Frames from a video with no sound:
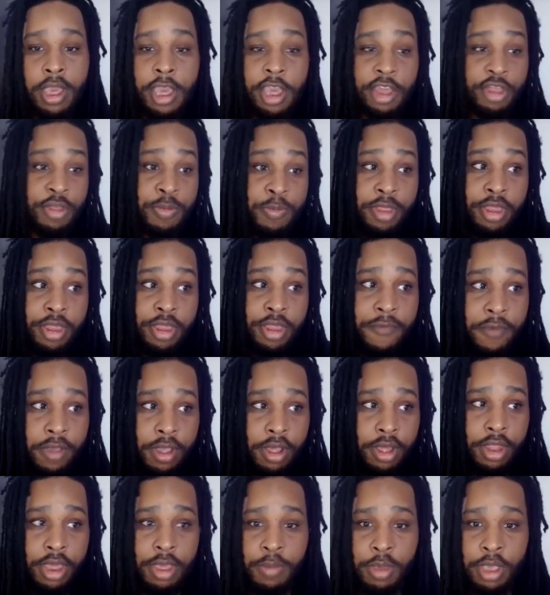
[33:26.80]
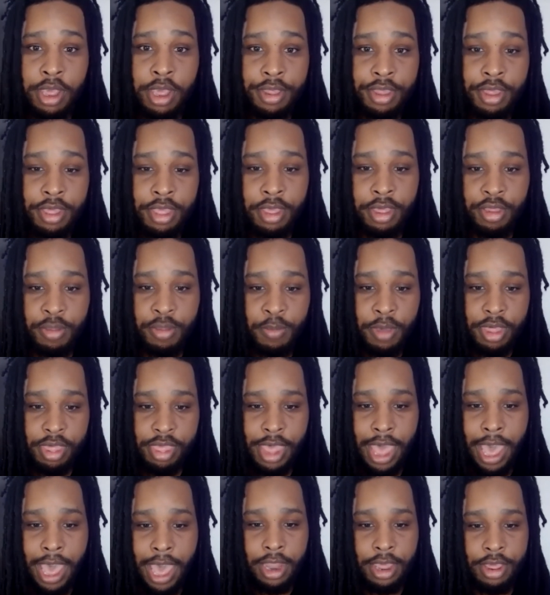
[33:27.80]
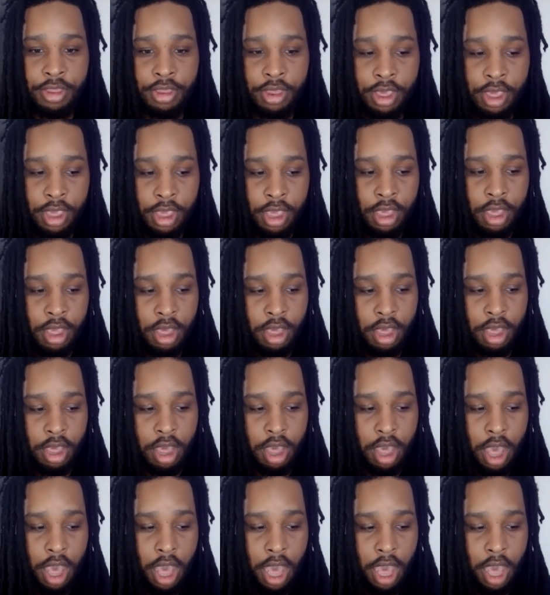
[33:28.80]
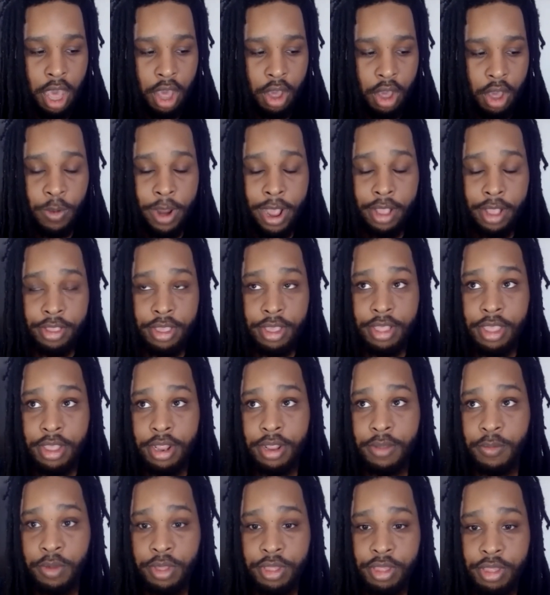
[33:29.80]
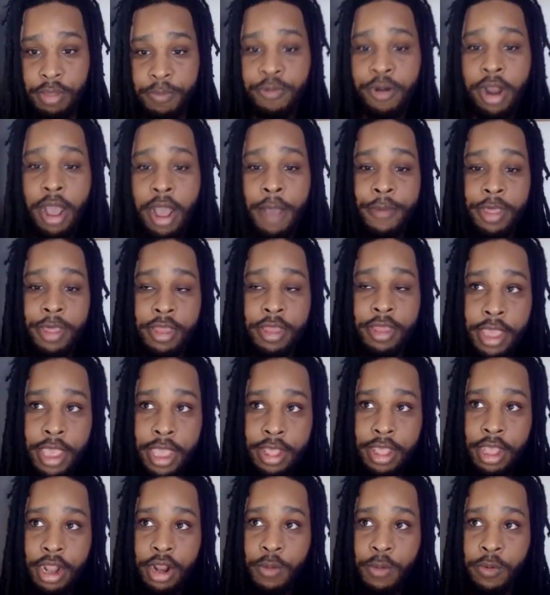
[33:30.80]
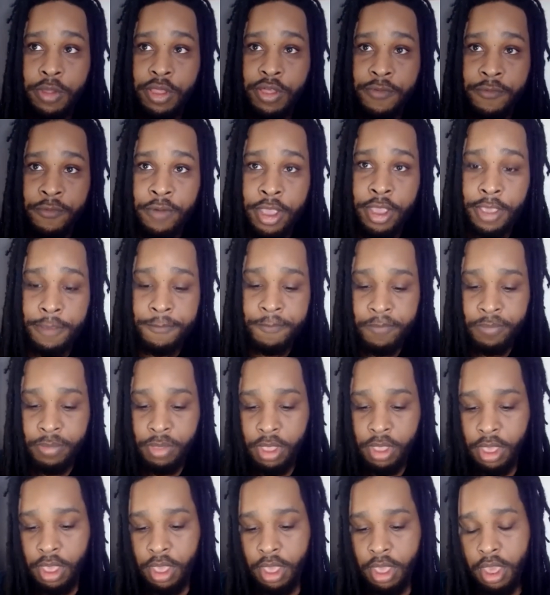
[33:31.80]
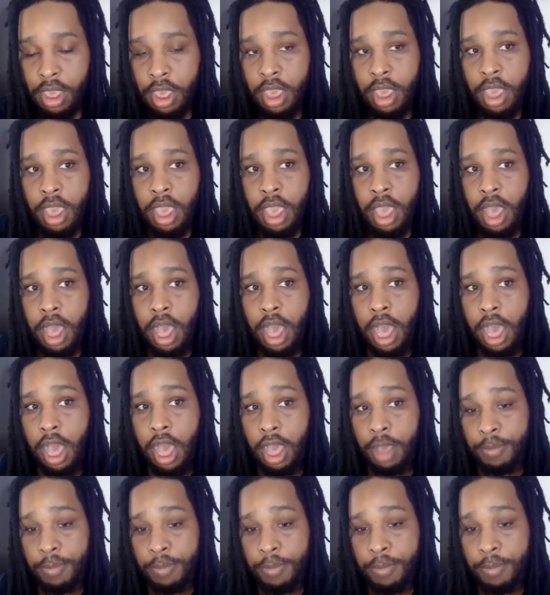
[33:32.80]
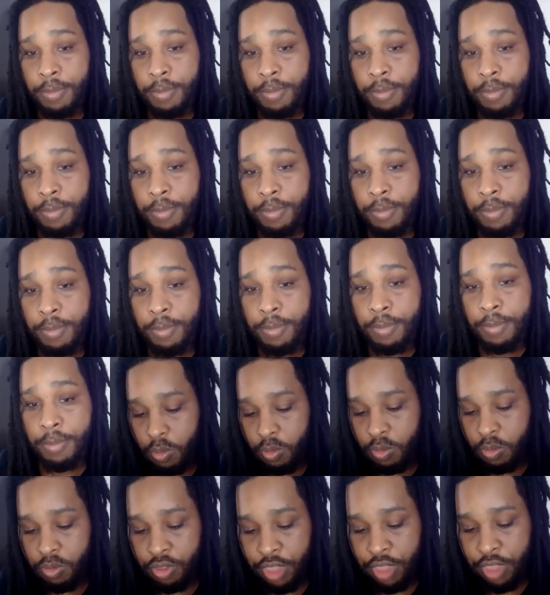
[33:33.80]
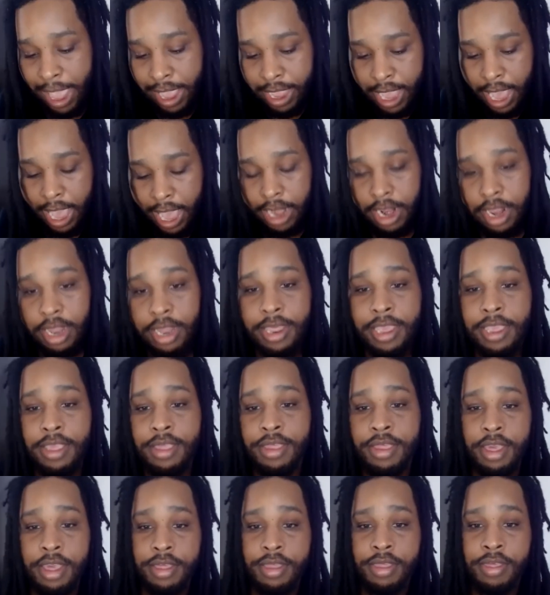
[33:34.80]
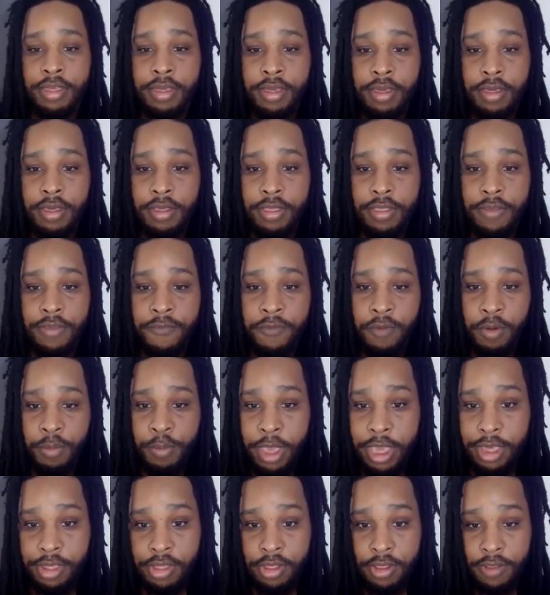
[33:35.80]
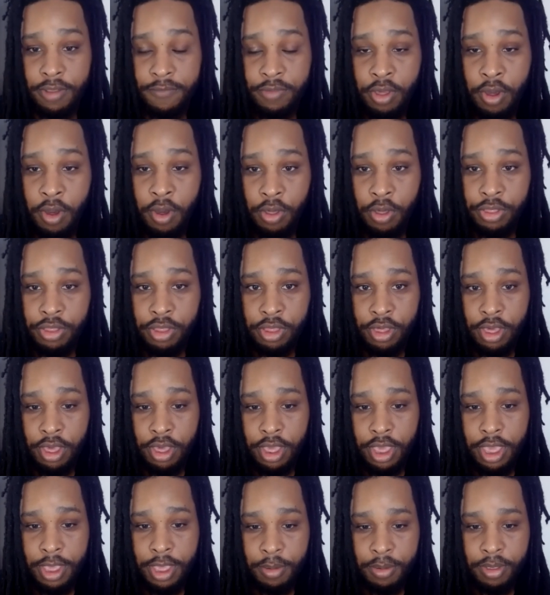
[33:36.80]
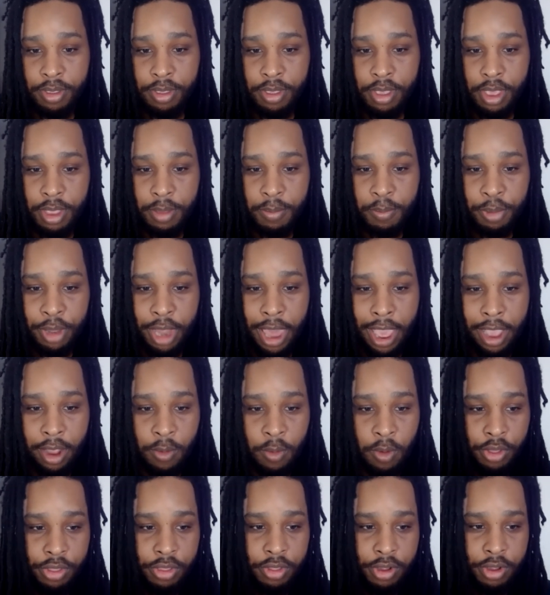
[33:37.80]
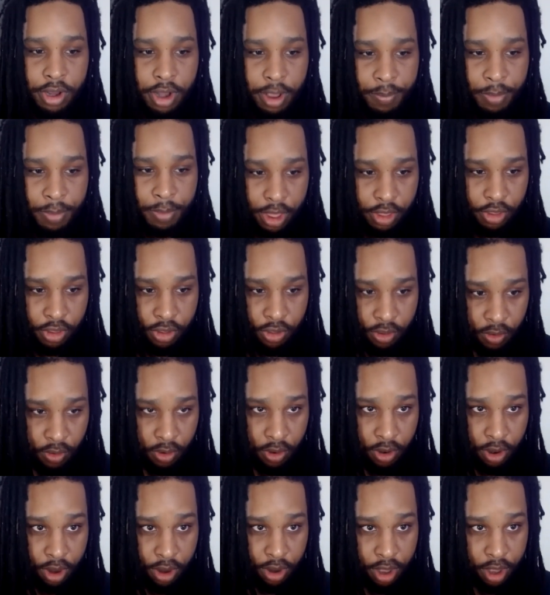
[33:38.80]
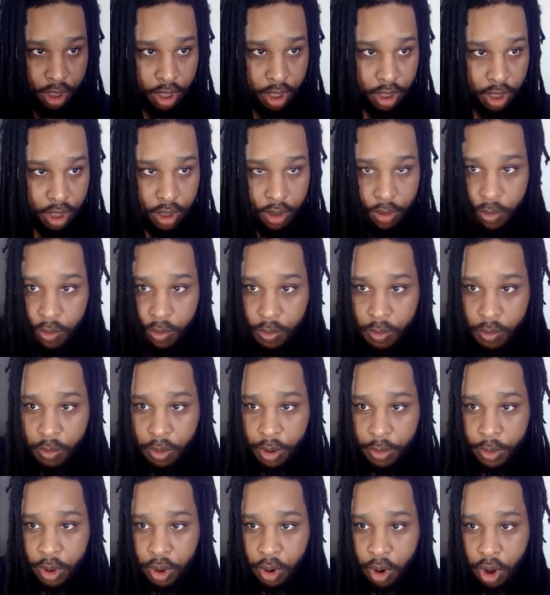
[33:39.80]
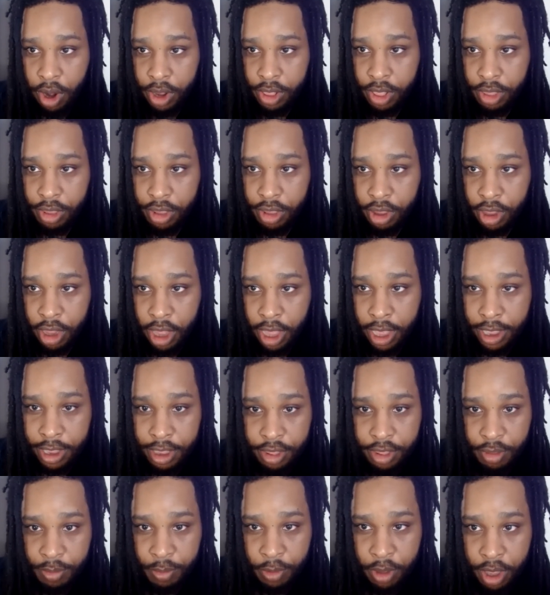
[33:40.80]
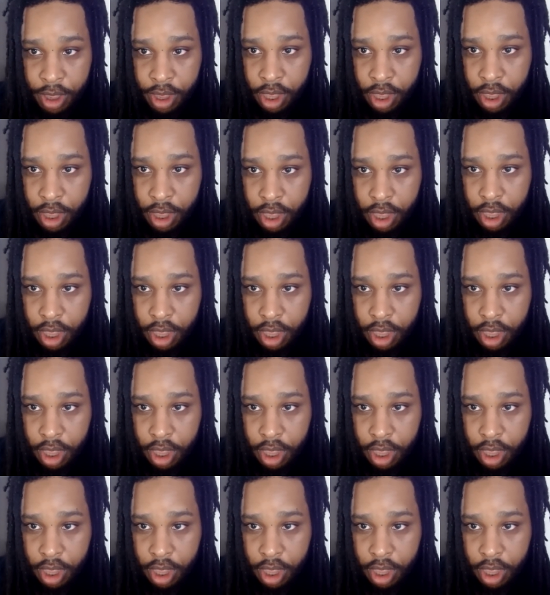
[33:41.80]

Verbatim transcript: specifically because of this mythology uh, around it that it was the promised land, that it was free. Um, and so that kind of leads us to the formation of Tulsa in, in Black Wall Street. I'm not sure where we are in the slides, but